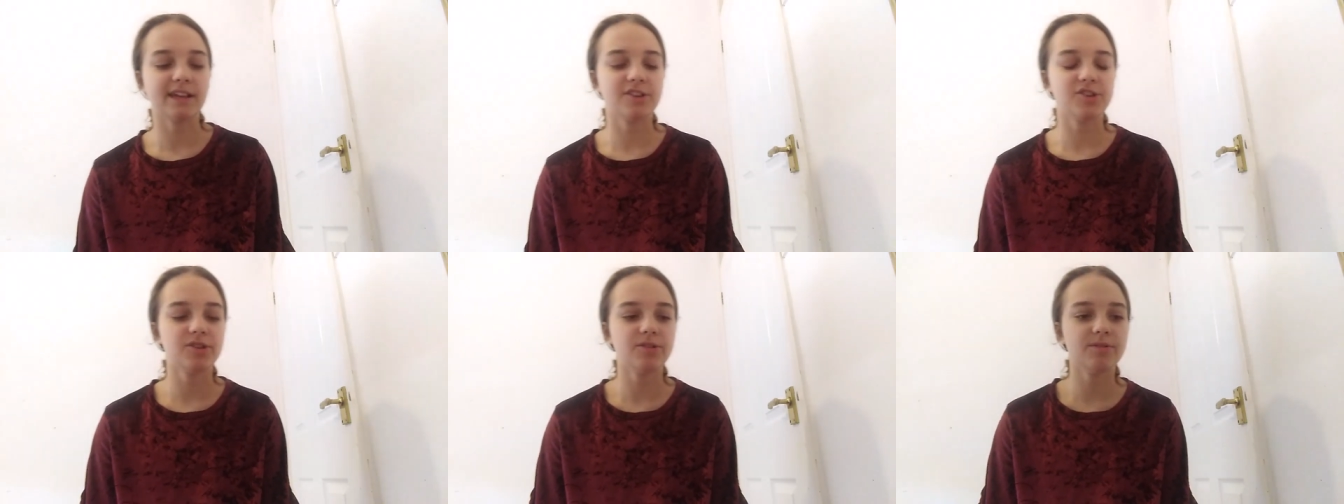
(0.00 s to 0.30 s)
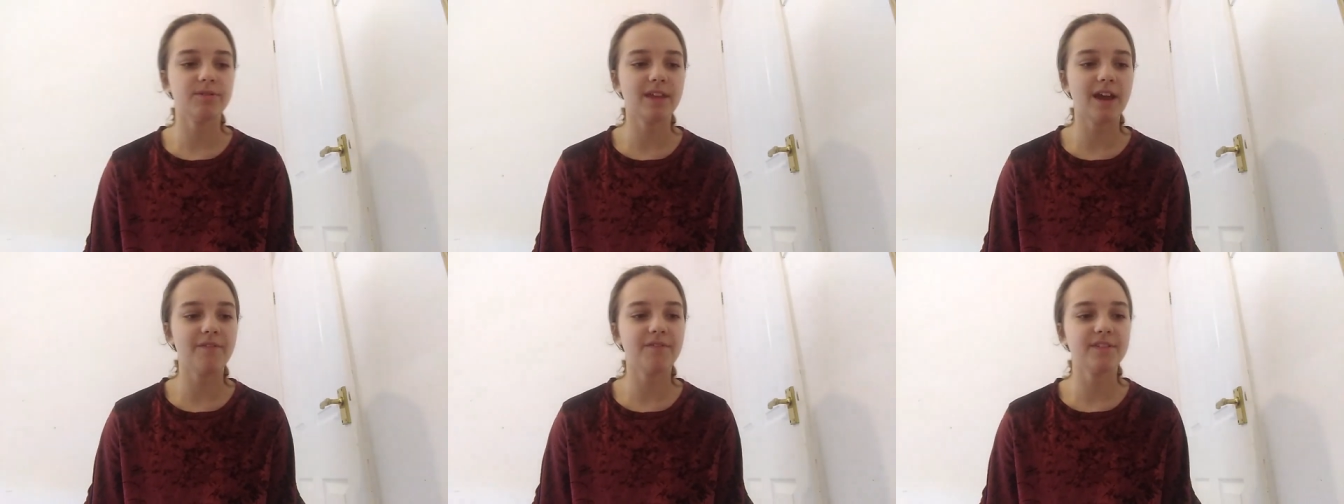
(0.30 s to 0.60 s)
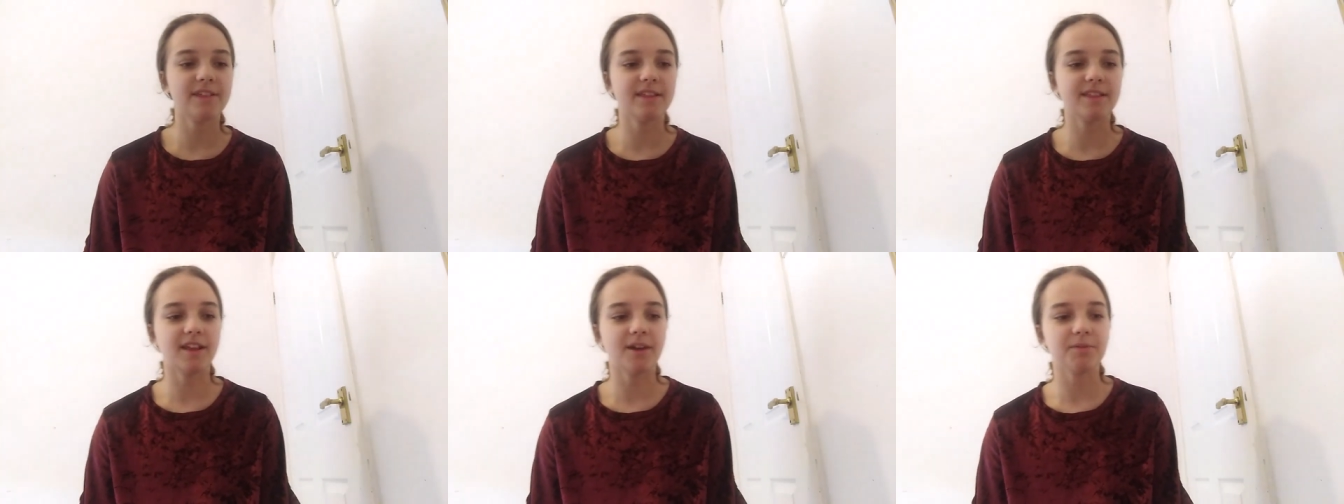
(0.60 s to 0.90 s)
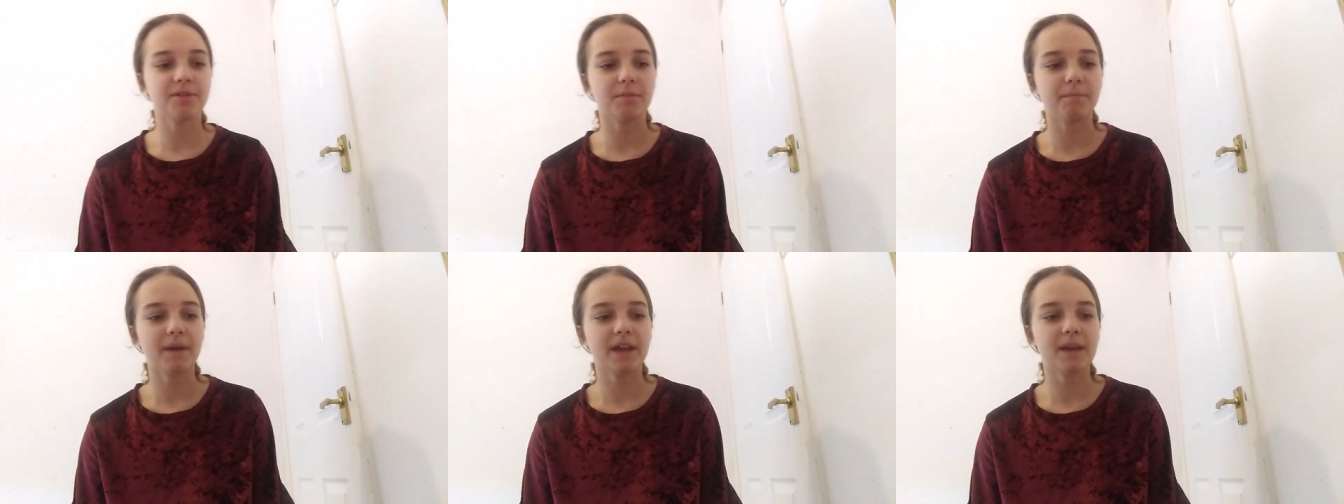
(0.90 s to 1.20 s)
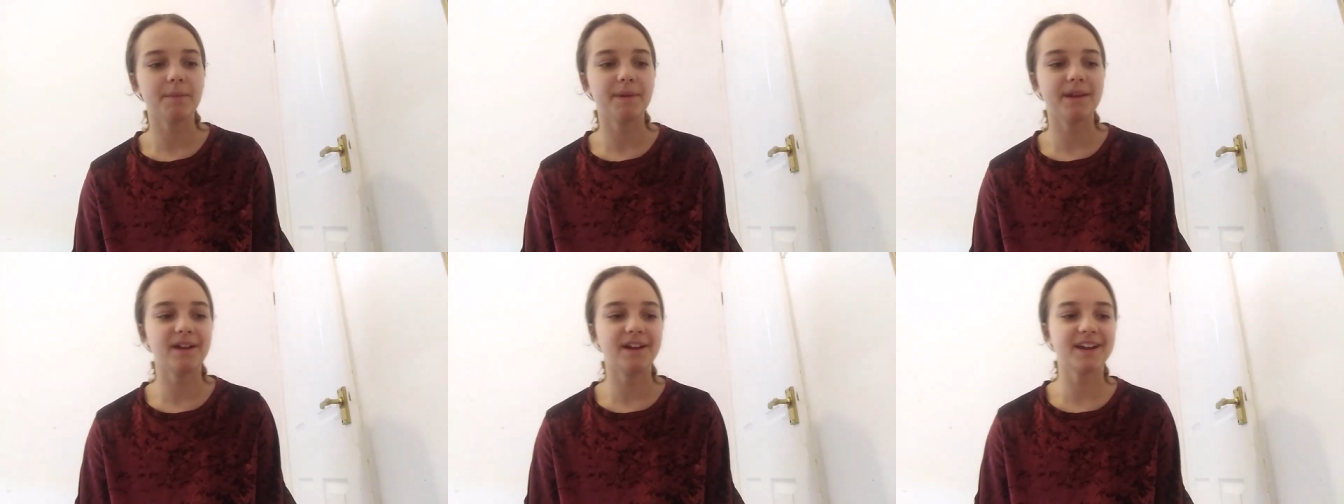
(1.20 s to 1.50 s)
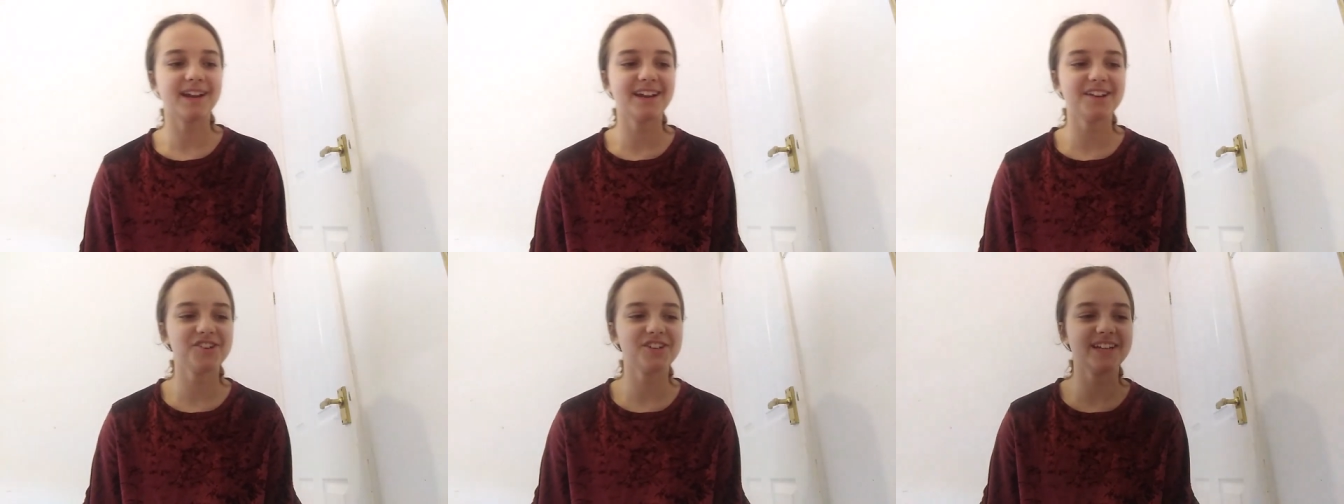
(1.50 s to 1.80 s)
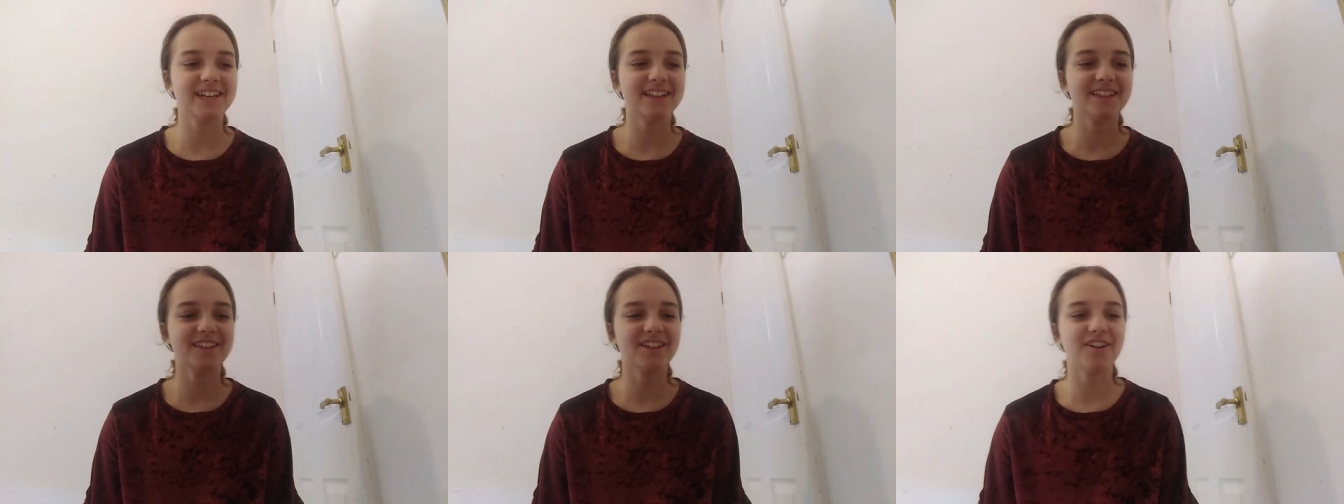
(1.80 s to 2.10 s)
issues ever since I was a baby. I can
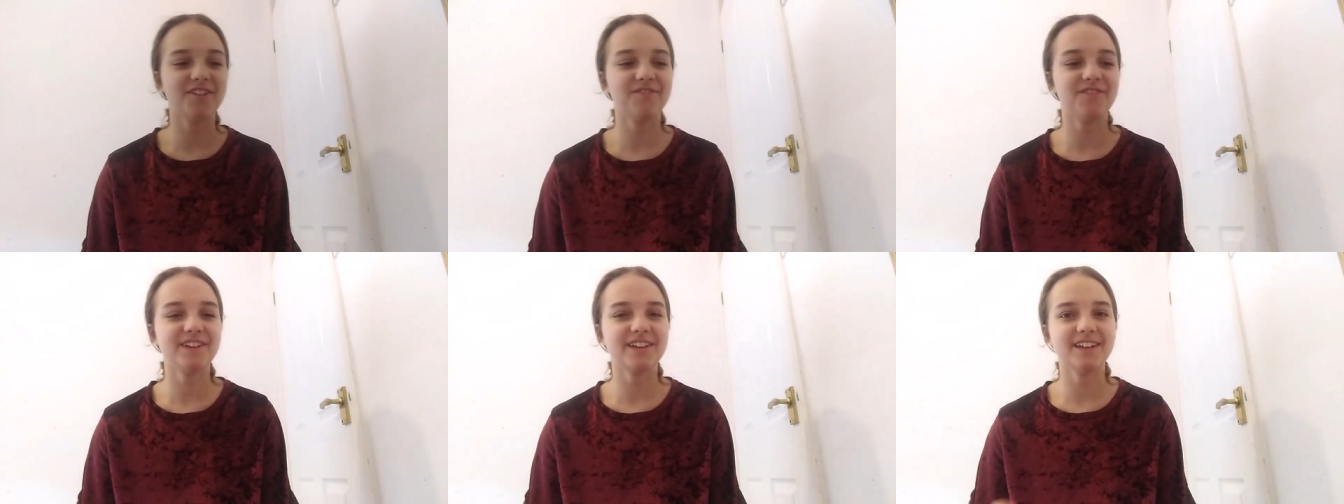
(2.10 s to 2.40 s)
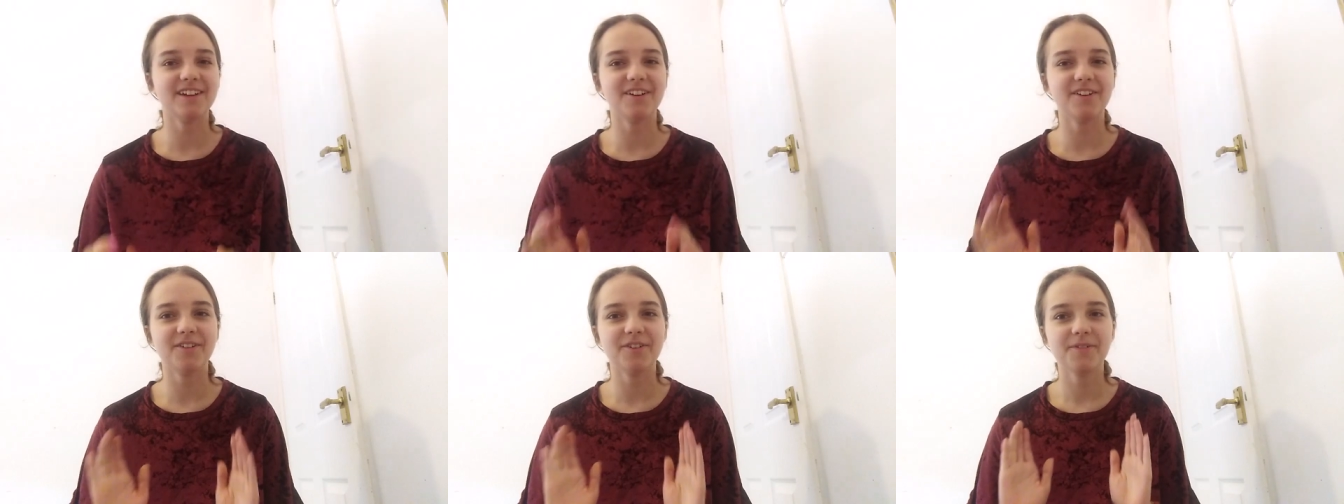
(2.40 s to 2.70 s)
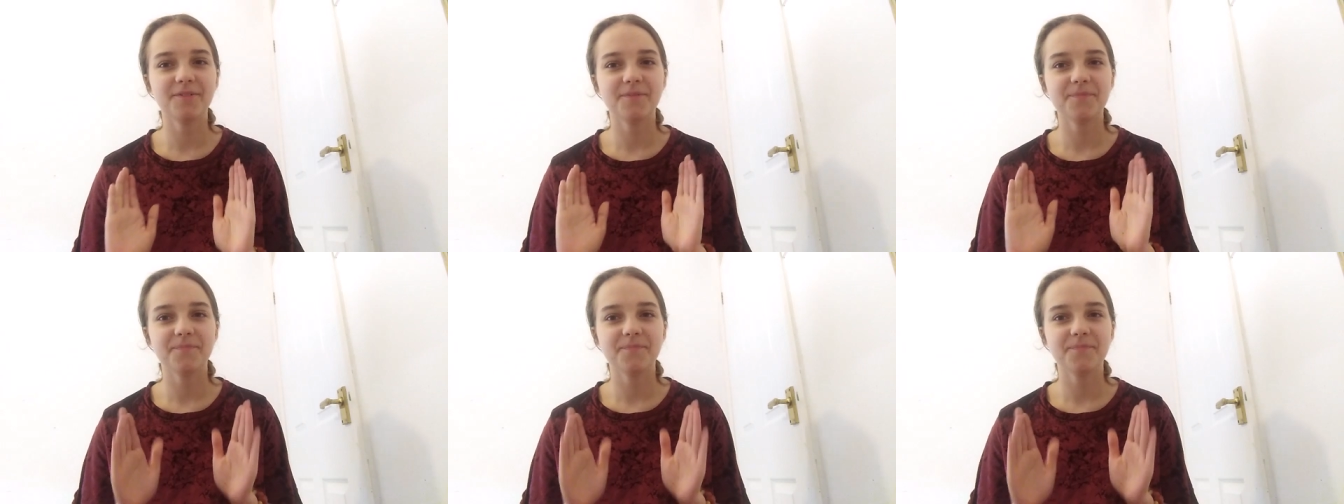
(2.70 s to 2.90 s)
actually insert a video.